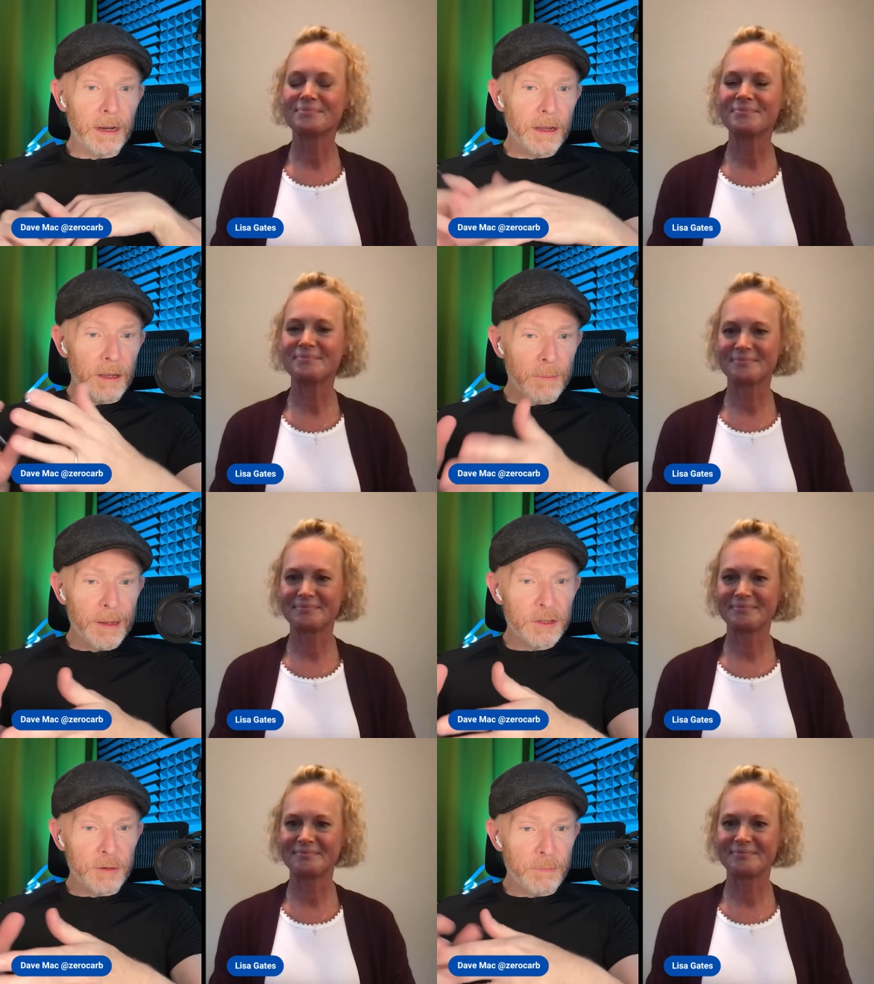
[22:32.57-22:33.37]
Speaker 1: media? You
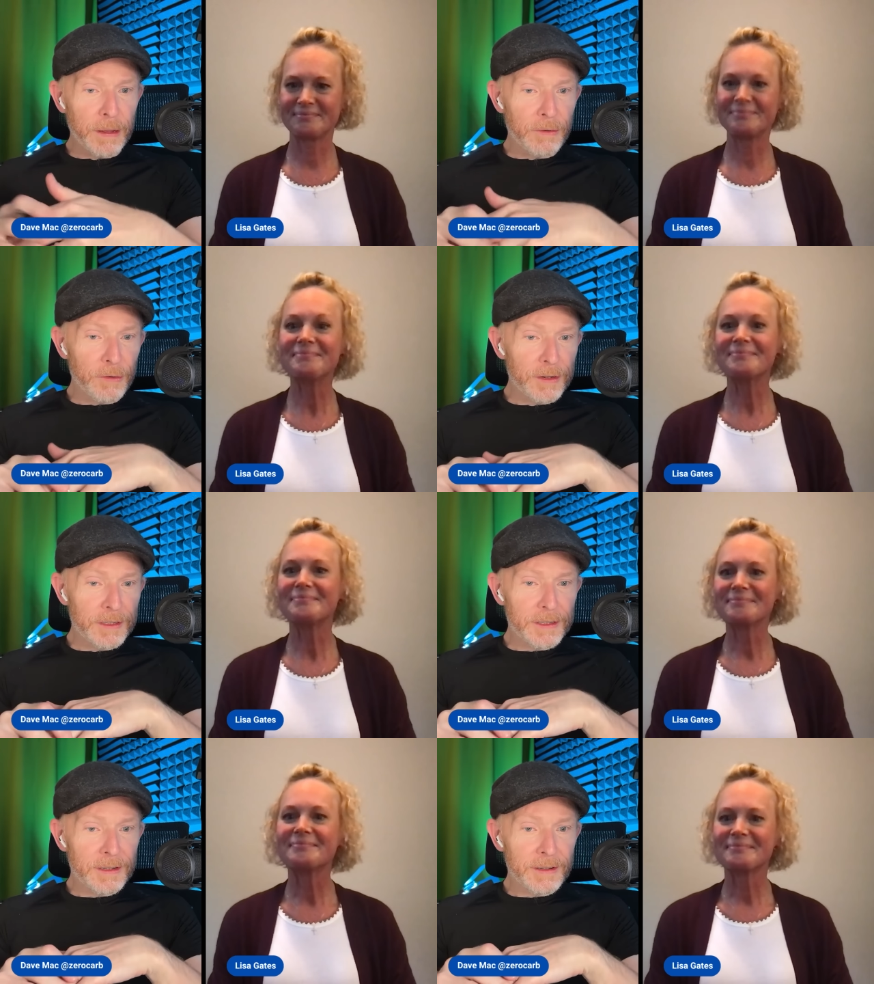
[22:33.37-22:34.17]
mentioned
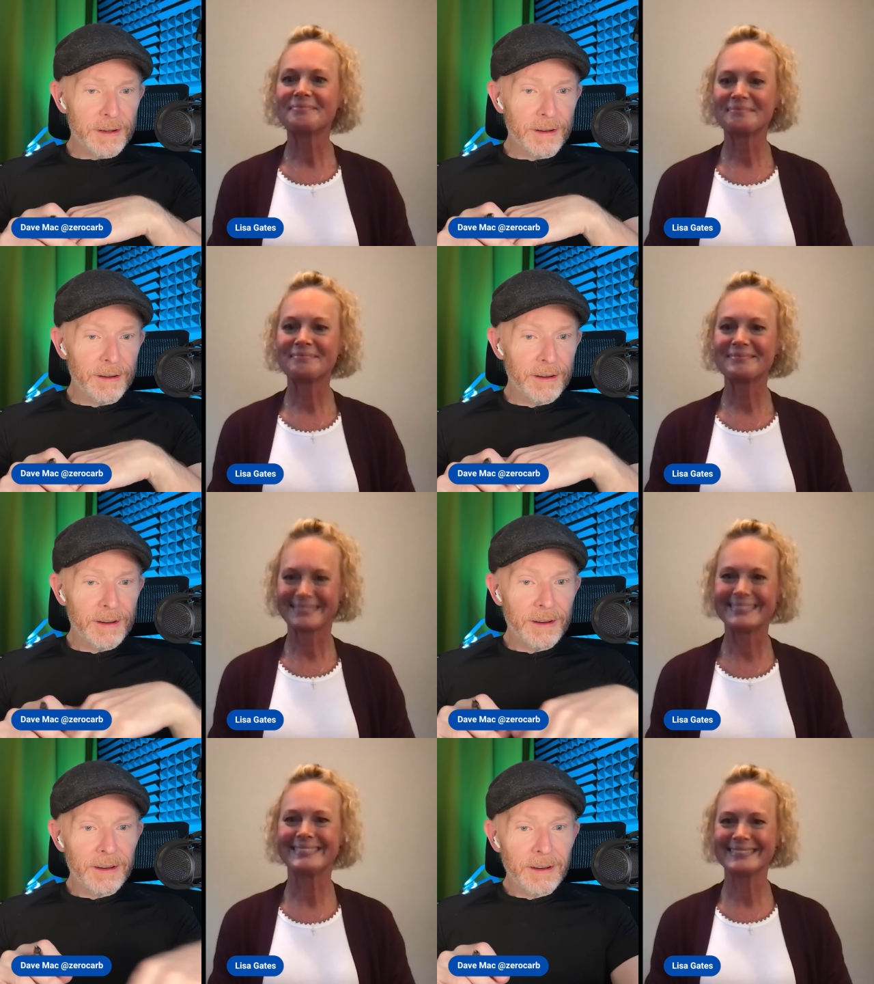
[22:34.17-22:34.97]
Pinterest.
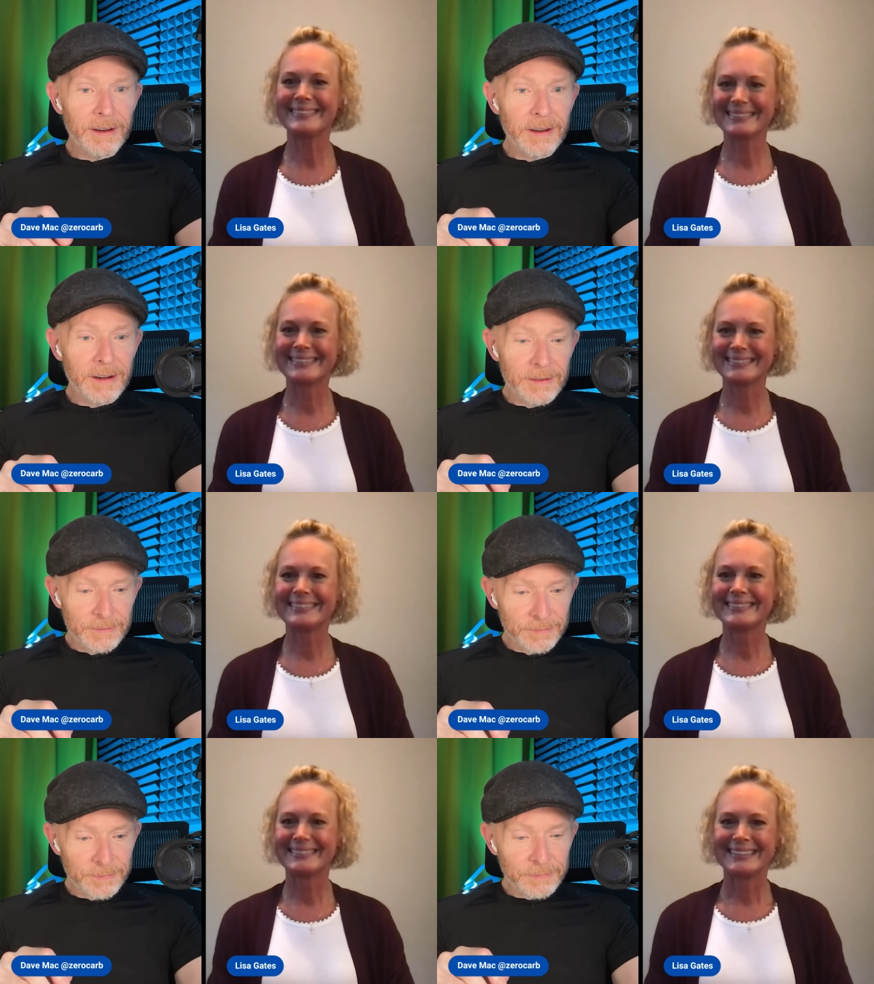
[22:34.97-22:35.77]
Speaker 2: Mm -hmm.
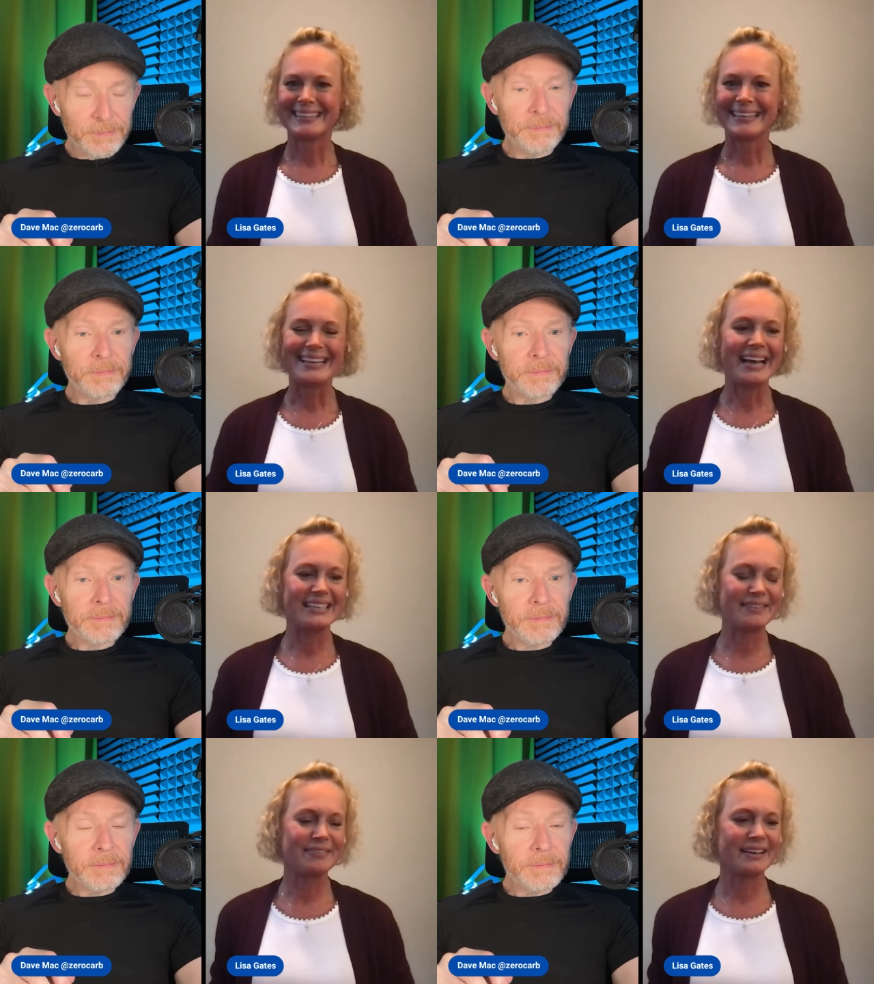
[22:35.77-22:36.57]
Yeah,
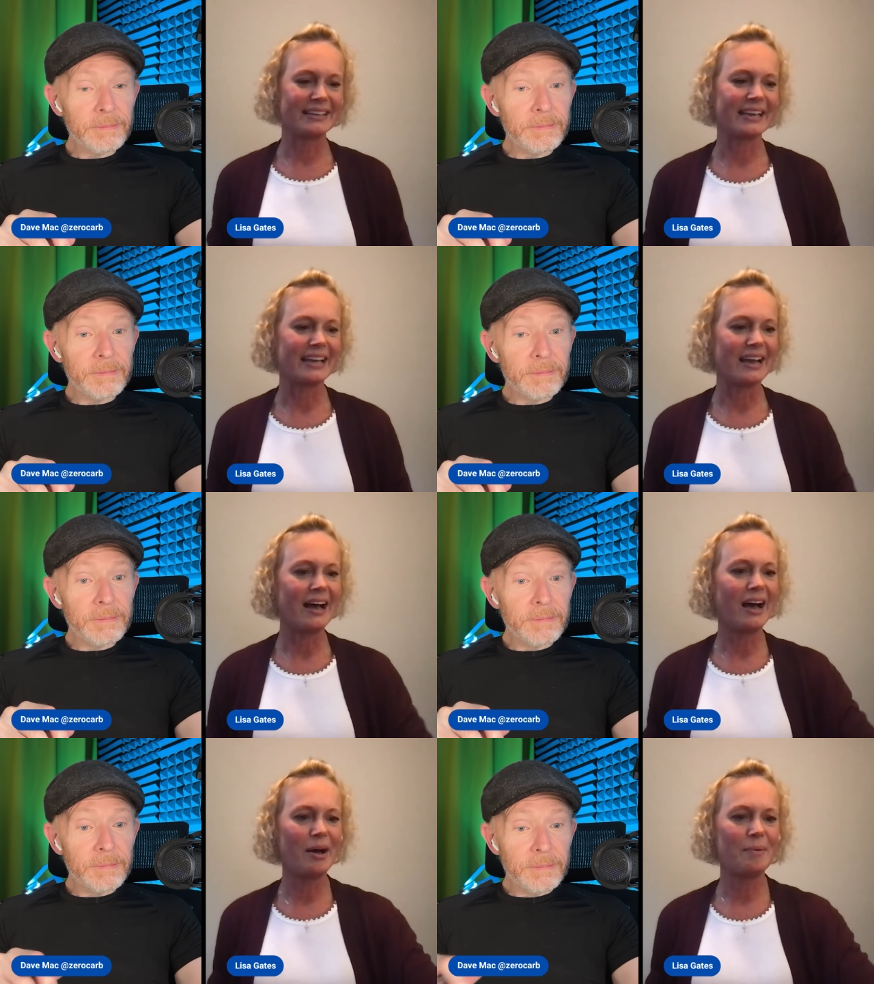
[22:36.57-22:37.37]
definitely.
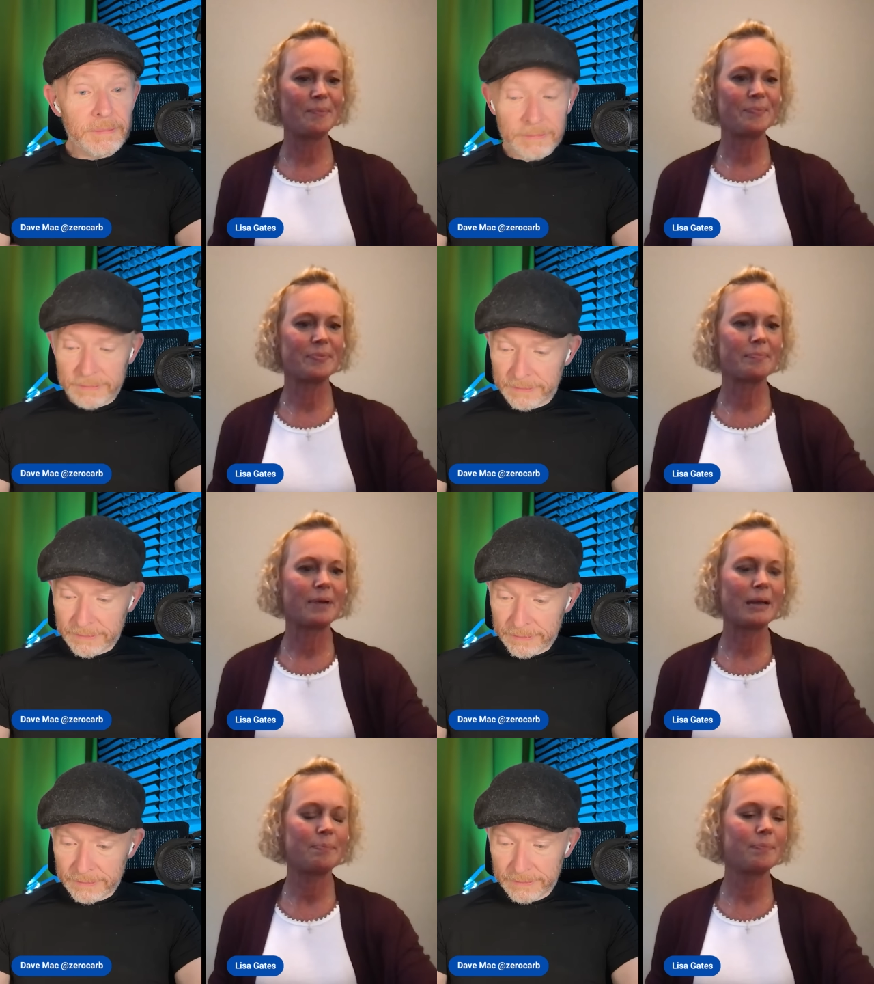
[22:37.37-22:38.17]
Um,
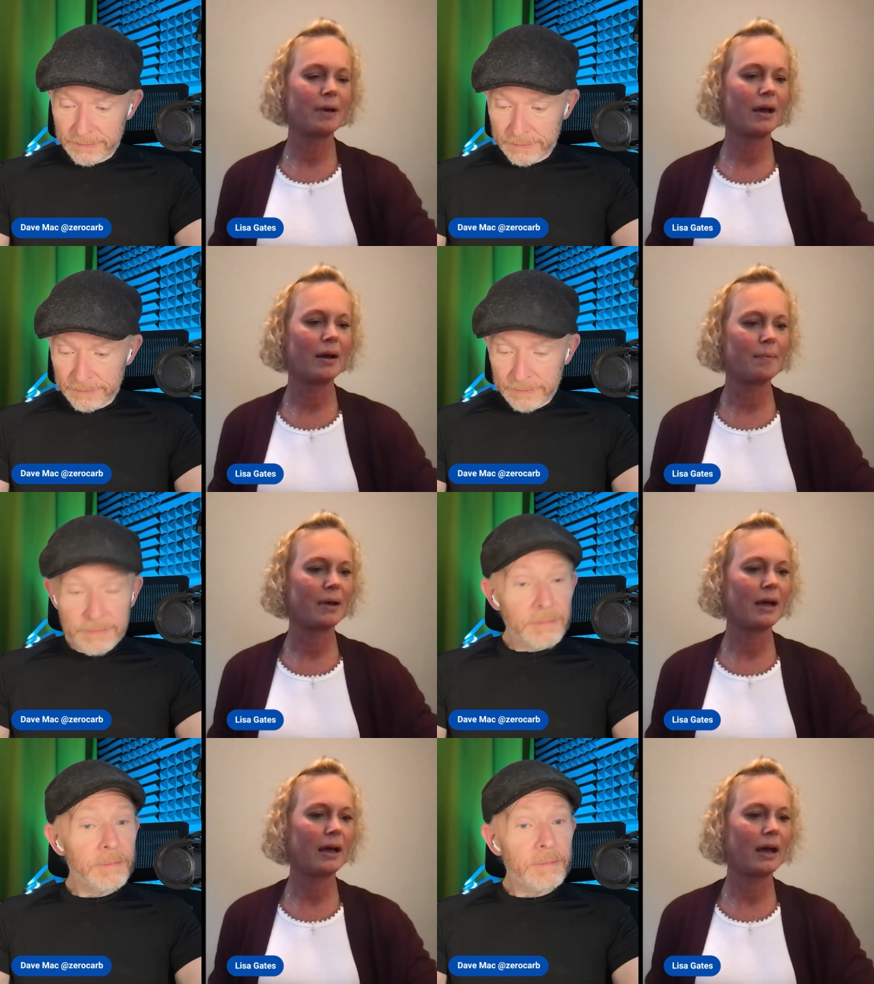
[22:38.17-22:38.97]
my um,
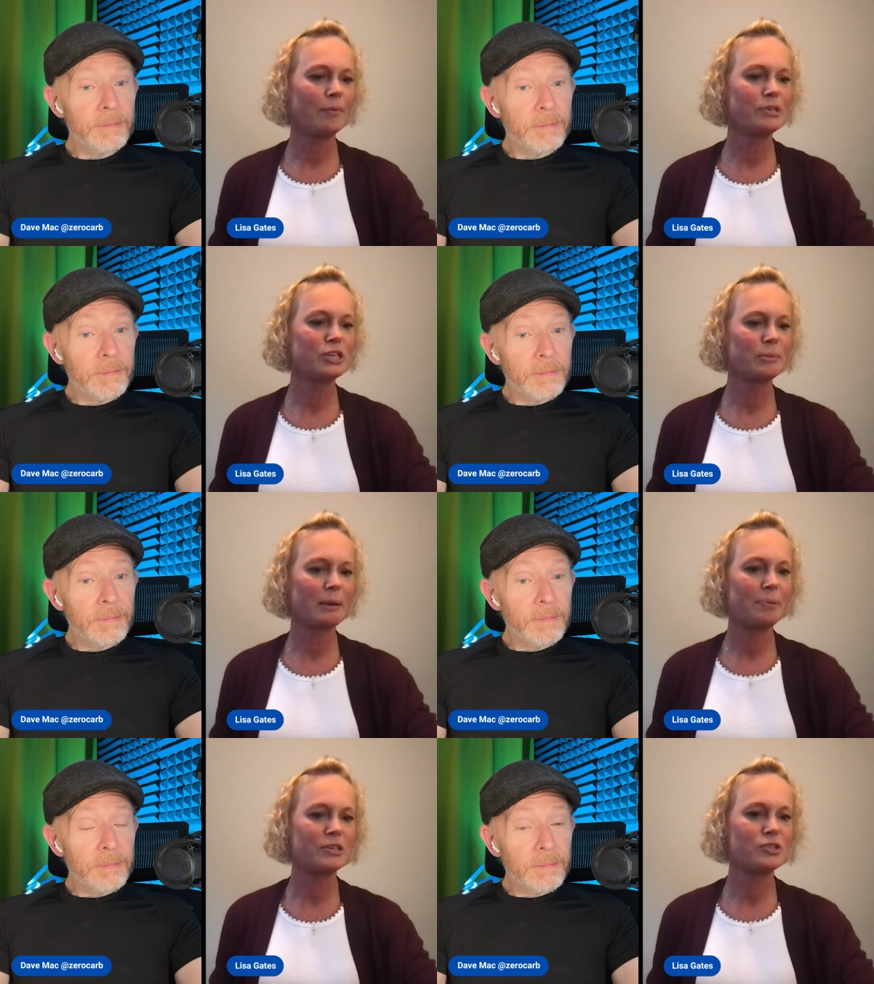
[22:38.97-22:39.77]
I would share
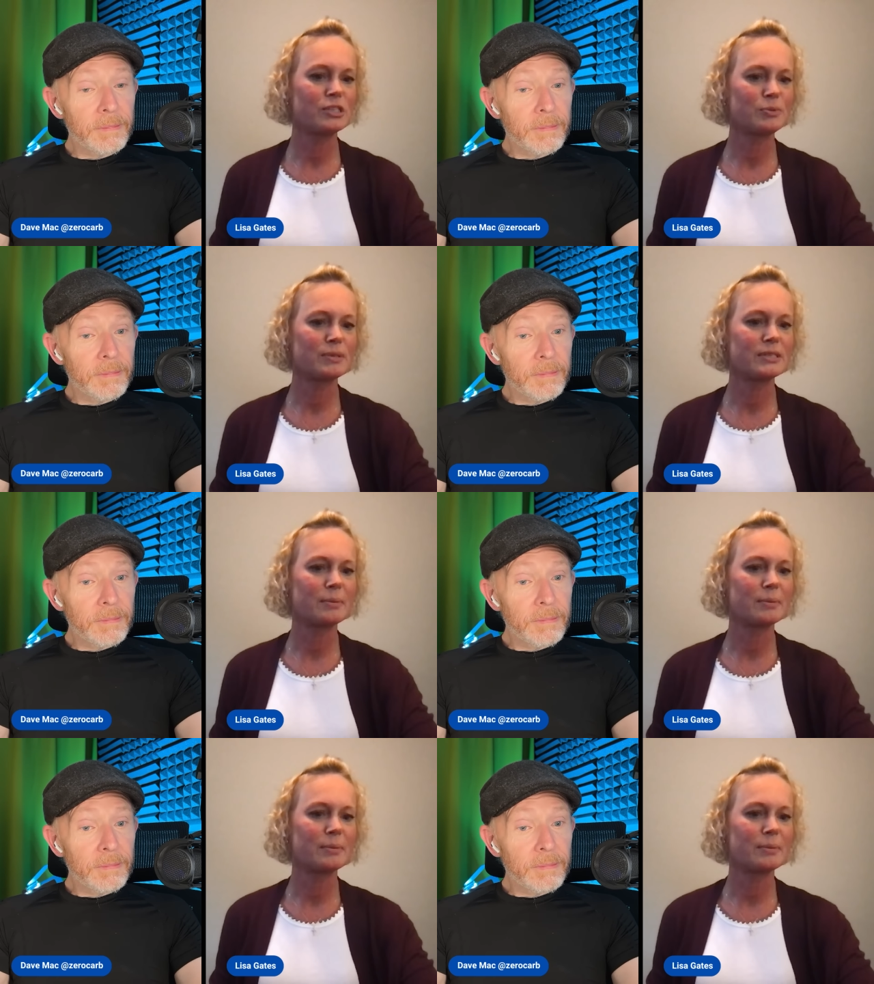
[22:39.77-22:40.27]
my Pinterest with